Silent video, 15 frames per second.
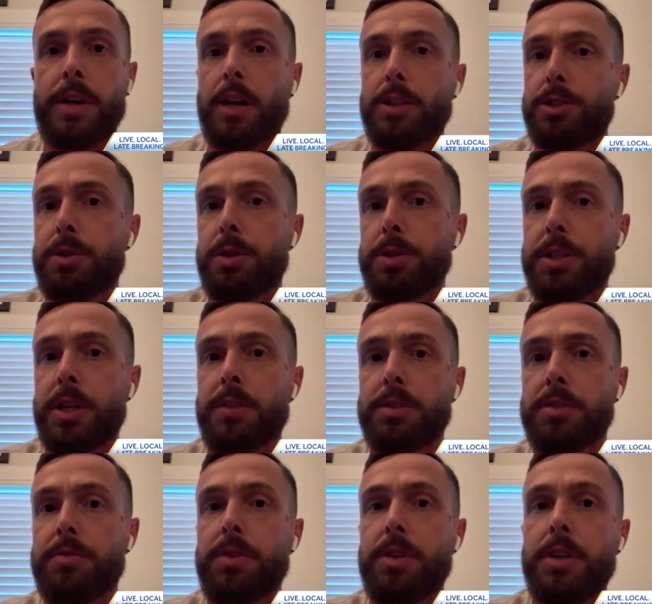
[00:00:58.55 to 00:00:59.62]
not shoot ourselves
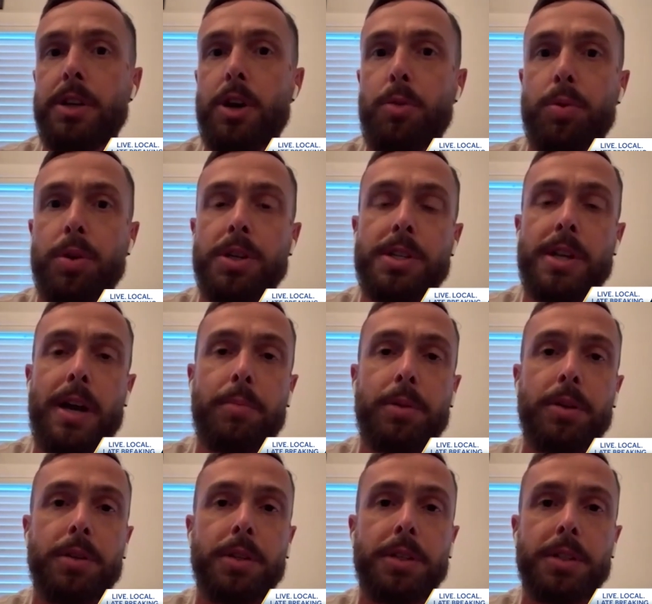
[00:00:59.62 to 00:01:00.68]
in the foot, no pre-snap
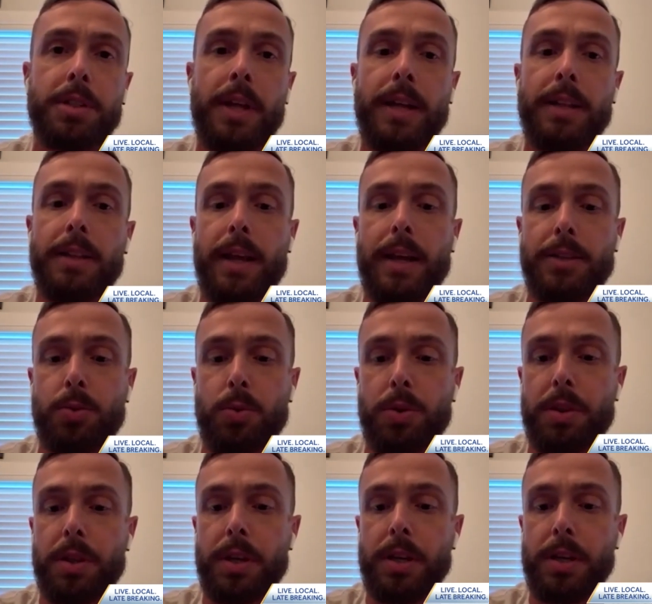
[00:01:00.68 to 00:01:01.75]
penalties and that
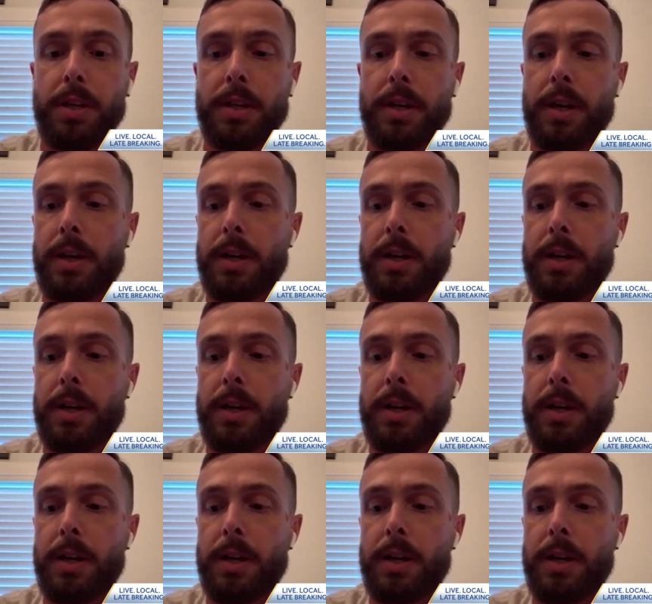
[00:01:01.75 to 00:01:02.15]
sort of thing.